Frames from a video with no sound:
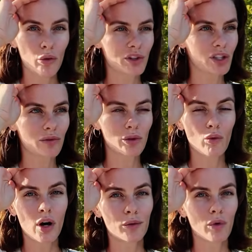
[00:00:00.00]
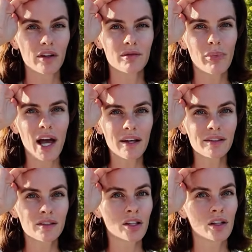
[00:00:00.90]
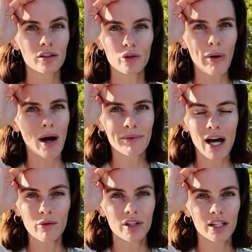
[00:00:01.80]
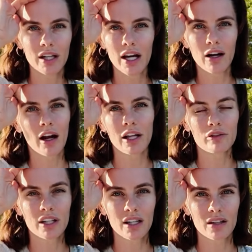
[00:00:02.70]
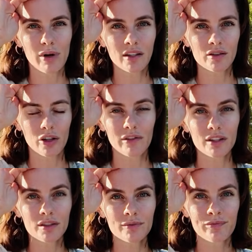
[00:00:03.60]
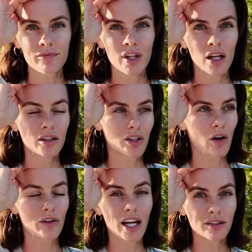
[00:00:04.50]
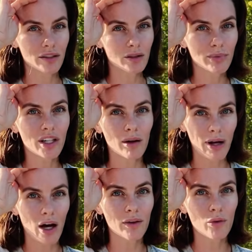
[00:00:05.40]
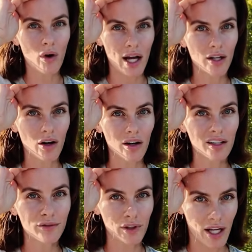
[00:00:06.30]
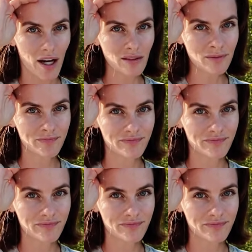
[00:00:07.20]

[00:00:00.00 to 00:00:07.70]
whichever one worked best, you pop that one in there and you're getting the best service. So that's a little bit about the Winegard for now.